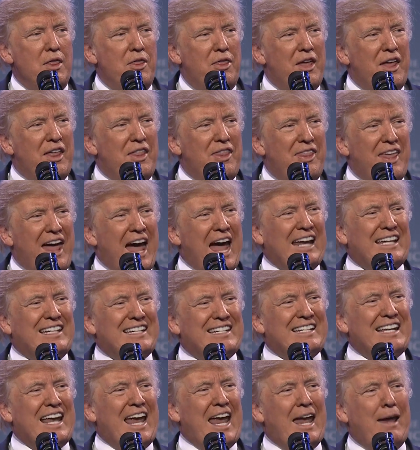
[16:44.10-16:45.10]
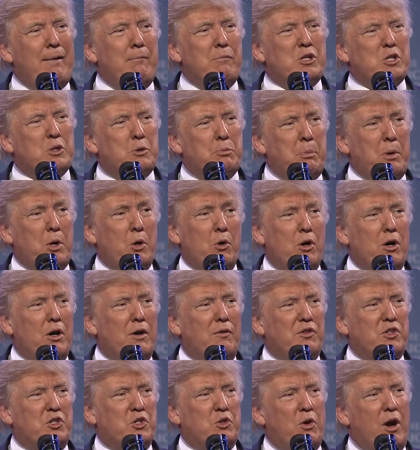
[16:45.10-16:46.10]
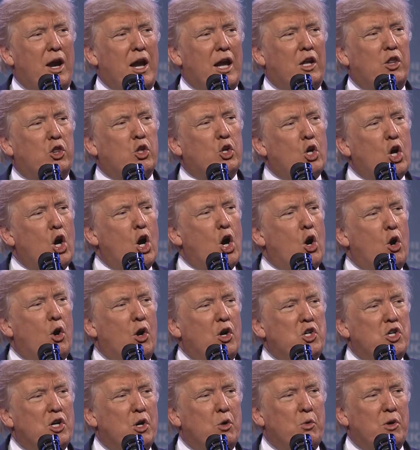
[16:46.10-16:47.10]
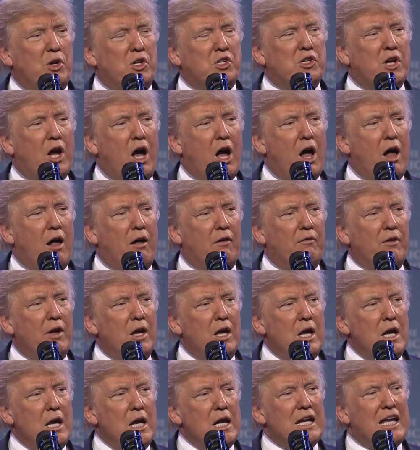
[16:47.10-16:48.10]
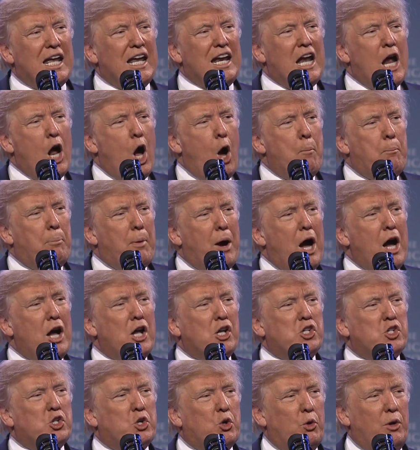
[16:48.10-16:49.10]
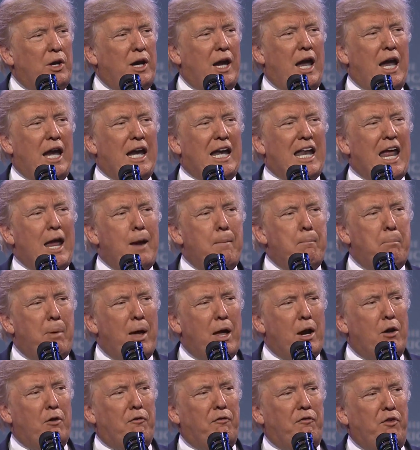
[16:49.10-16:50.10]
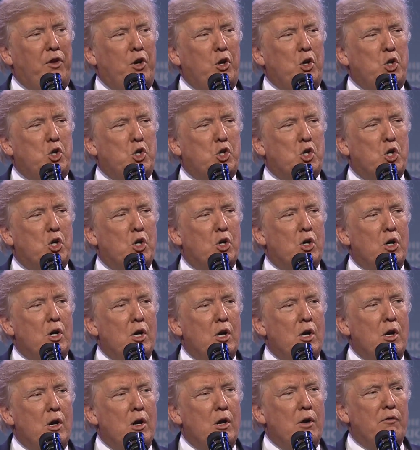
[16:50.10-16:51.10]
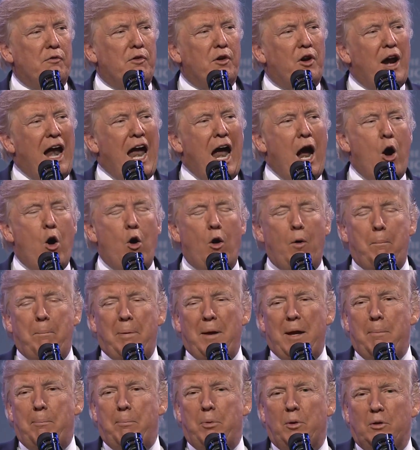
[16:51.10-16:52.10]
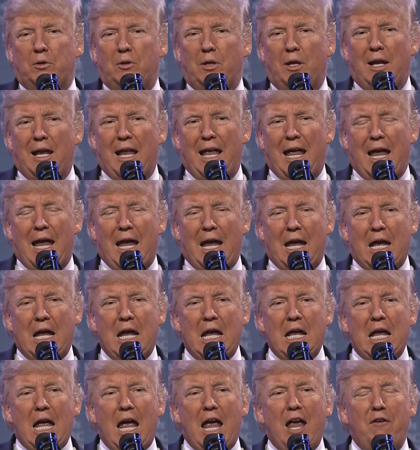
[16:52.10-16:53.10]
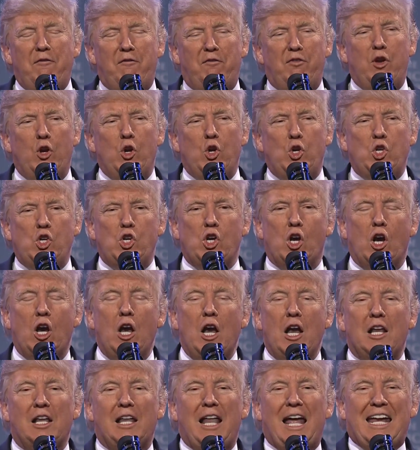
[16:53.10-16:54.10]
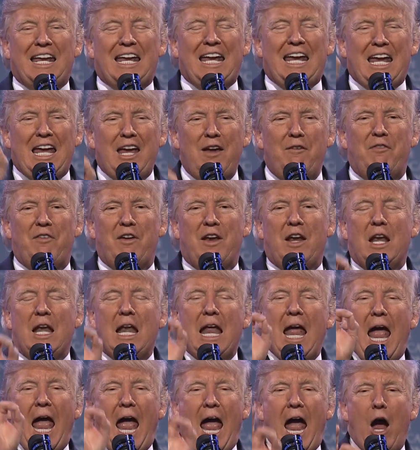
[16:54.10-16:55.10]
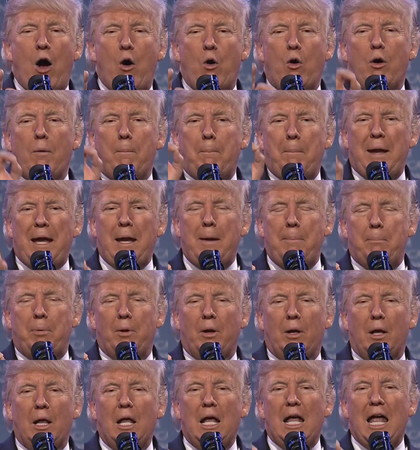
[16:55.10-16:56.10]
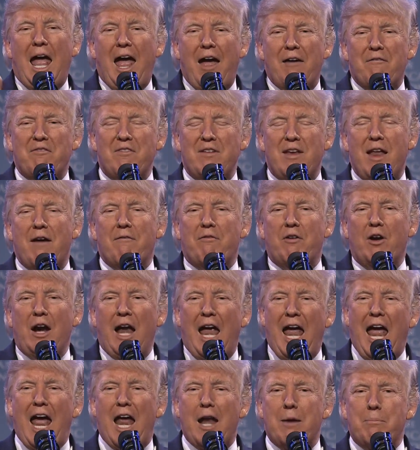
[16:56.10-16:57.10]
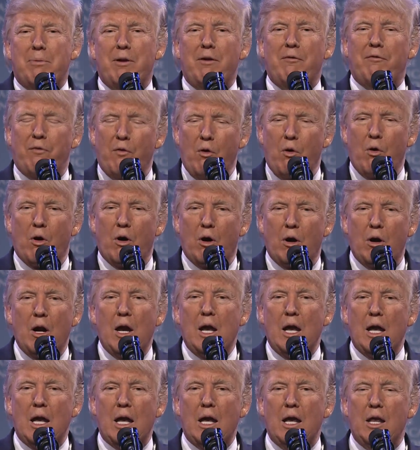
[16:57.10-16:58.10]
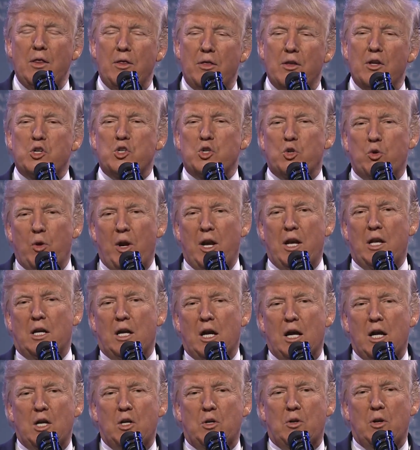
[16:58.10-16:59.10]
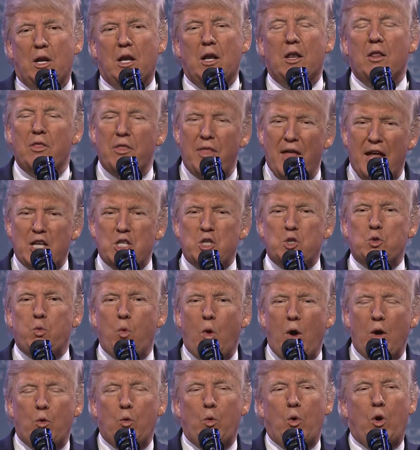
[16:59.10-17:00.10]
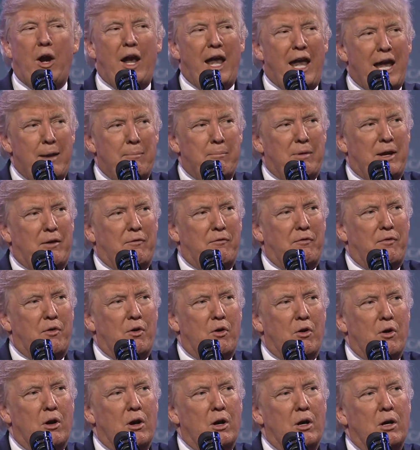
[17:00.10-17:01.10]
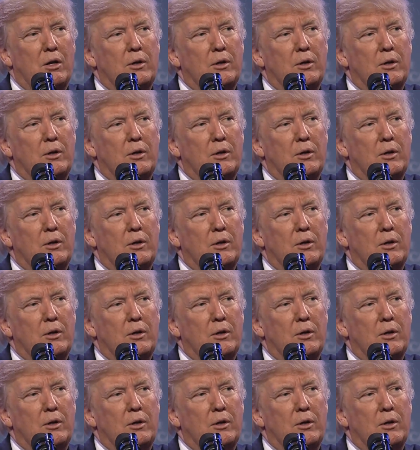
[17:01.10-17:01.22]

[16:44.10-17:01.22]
then that same spirit of strength, courage, and resolve can help us create a better future for our people today, a future like even our people have never had before in this great country. That's what we're aiming for.